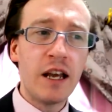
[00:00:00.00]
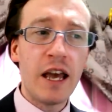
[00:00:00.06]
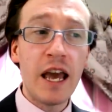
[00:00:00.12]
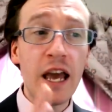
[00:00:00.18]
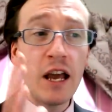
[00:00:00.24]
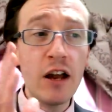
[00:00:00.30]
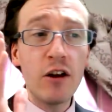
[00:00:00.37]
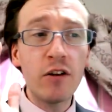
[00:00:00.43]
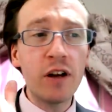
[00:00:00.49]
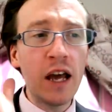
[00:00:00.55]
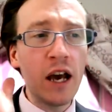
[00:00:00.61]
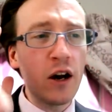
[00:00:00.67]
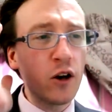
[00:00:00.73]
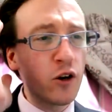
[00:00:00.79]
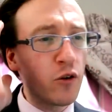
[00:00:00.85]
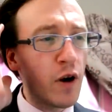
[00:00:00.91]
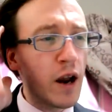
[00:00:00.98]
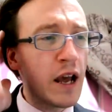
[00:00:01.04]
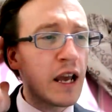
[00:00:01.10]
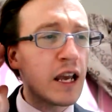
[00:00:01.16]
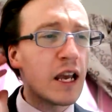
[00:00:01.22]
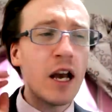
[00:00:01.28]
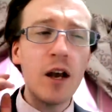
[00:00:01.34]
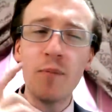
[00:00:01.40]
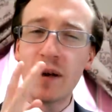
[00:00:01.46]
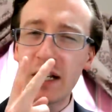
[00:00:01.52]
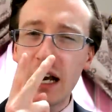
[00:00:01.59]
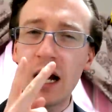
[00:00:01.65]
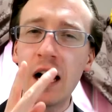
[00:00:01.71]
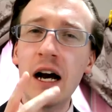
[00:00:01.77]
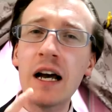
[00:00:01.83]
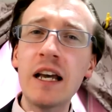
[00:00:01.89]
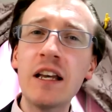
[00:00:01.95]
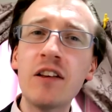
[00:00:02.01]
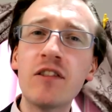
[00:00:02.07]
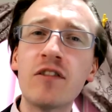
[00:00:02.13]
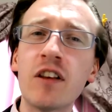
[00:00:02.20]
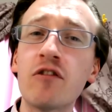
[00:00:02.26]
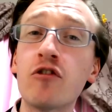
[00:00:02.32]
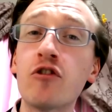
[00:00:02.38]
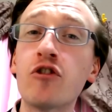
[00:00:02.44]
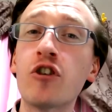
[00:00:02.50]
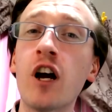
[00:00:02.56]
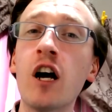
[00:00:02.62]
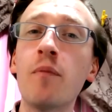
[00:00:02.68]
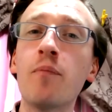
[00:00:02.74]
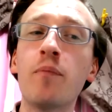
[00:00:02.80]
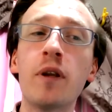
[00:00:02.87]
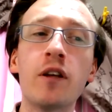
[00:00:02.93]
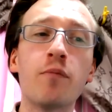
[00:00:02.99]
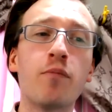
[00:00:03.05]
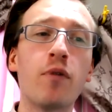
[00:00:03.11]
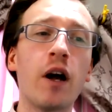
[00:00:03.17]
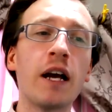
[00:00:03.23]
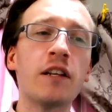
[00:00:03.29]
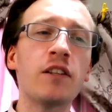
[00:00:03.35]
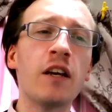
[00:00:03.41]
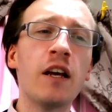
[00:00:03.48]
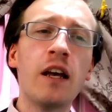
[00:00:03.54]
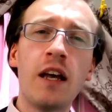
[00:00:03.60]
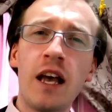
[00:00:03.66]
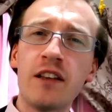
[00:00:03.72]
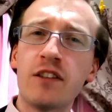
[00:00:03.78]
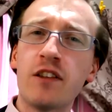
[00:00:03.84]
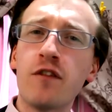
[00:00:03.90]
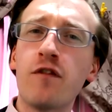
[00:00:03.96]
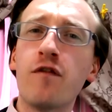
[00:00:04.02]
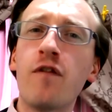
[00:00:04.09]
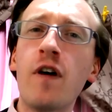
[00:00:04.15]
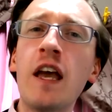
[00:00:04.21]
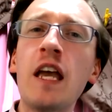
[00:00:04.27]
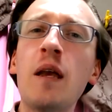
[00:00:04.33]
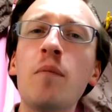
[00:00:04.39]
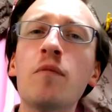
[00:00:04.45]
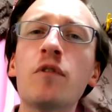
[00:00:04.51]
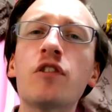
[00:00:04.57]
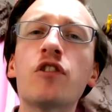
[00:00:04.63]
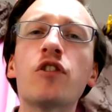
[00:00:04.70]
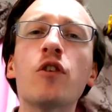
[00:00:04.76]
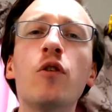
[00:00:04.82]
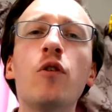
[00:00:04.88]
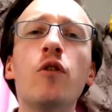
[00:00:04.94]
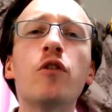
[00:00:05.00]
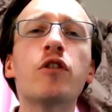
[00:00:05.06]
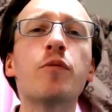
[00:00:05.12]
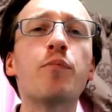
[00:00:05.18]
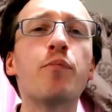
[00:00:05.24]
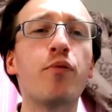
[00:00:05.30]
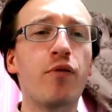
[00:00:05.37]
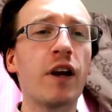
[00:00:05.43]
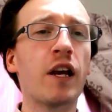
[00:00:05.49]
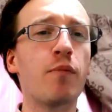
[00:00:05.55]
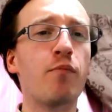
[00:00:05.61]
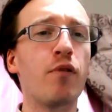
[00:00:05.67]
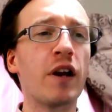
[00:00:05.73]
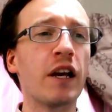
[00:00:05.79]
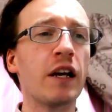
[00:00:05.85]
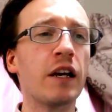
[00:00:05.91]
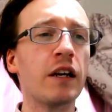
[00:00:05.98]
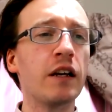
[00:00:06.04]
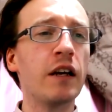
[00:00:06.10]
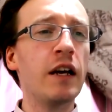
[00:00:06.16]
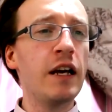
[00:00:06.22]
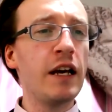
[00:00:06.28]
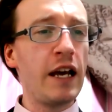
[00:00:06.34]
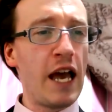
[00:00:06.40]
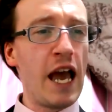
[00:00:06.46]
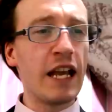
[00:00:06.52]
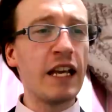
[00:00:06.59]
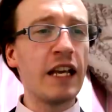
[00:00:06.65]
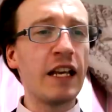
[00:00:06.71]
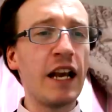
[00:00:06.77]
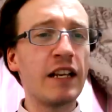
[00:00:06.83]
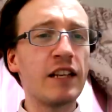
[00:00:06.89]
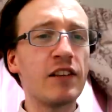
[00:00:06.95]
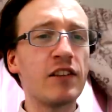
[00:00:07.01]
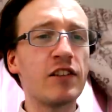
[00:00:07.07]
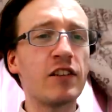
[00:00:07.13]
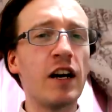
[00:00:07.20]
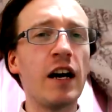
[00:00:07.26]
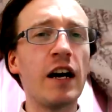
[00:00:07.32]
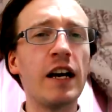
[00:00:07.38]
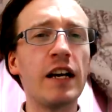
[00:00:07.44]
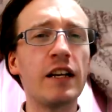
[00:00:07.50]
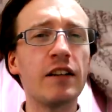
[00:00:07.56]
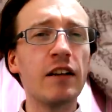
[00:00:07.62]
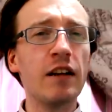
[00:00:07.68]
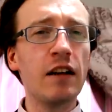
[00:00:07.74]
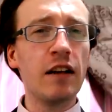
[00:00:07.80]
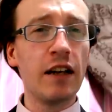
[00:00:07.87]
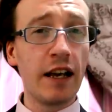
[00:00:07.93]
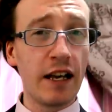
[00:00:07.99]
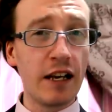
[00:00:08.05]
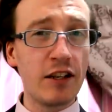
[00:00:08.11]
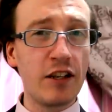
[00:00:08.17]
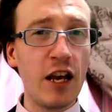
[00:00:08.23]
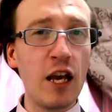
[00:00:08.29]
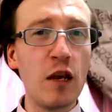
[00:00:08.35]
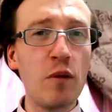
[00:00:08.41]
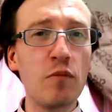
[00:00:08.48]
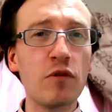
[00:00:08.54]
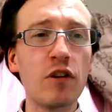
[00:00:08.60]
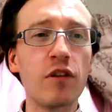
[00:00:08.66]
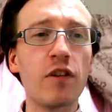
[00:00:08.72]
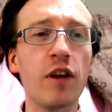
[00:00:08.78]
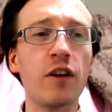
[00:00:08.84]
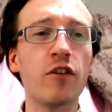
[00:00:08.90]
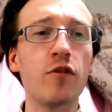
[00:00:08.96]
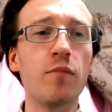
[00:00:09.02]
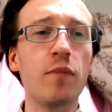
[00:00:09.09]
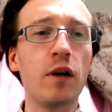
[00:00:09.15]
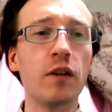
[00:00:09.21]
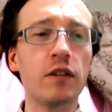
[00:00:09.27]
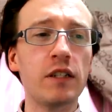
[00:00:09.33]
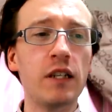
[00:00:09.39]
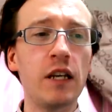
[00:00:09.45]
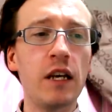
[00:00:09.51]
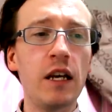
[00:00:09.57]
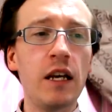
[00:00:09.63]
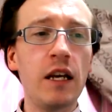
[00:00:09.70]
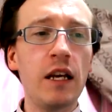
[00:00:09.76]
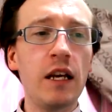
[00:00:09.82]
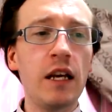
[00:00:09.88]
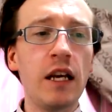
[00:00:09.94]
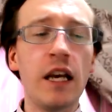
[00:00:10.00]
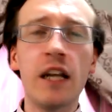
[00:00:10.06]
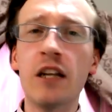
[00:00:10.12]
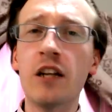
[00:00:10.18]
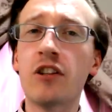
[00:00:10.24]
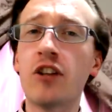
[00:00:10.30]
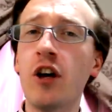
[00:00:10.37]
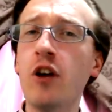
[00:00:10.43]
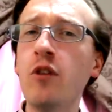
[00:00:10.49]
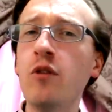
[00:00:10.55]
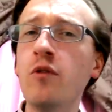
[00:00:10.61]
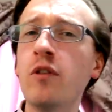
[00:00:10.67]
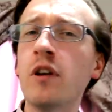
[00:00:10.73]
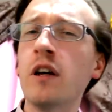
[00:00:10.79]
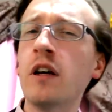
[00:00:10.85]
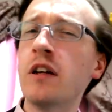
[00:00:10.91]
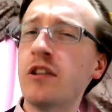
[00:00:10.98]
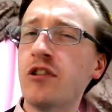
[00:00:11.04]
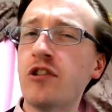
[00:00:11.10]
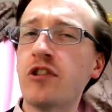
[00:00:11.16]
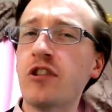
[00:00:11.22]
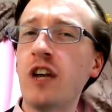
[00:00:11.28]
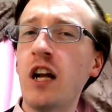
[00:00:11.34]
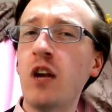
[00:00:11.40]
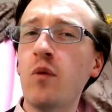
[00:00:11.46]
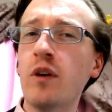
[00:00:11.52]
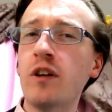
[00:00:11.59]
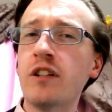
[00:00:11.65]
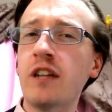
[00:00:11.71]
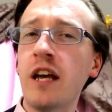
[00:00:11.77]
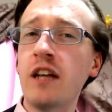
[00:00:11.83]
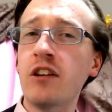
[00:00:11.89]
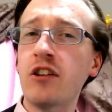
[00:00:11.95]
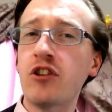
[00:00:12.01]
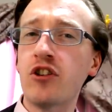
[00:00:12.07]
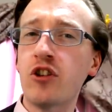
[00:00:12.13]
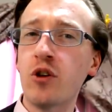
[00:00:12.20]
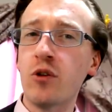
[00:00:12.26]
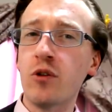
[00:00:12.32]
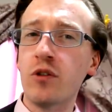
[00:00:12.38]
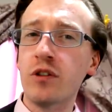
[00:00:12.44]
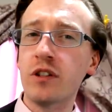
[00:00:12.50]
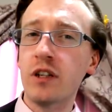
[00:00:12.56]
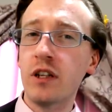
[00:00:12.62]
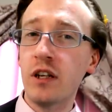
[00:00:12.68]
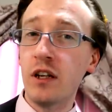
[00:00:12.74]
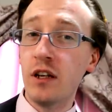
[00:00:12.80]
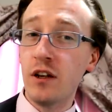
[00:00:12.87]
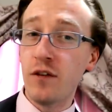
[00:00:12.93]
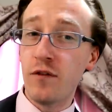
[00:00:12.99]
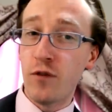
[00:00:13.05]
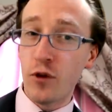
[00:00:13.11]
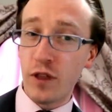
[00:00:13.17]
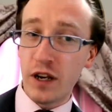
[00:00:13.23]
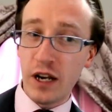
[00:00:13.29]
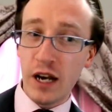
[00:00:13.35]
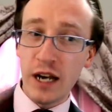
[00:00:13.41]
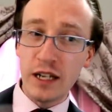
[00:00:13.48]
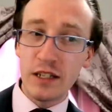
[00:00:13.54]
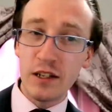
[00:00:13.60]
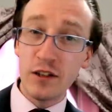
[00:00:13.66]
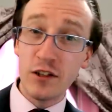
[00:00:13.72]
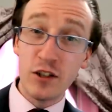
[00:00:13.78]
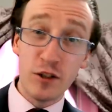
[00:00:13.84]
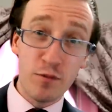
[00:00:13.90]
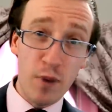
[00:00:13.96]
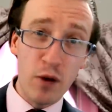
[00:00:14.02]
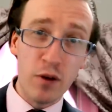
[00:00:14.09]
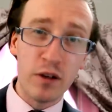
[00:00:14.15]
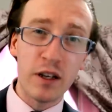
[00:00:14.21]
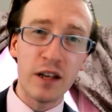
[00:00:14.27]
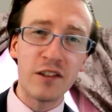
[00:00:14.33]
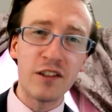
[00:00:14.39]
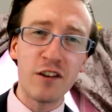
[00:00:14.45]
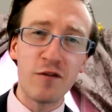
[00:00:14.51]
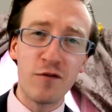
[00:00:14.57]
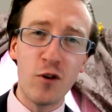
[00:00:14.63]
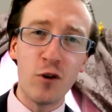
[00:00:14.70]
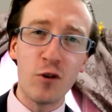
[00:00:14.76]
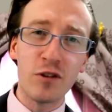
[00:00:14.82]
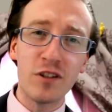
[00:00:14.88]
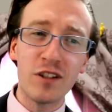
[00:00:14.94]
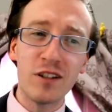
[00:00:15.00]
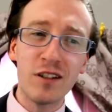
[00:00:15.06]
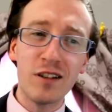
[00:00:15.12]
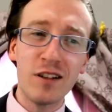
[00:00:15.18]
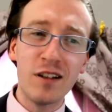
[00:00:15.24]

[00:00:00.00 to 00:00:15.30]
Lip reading: hair now grey, but eyes as sharp and bright as the famed sword Prickbringer hanging at his side like a tamed thunderbolt. In a tone stalwart and assured, for the knight spoke as he fought,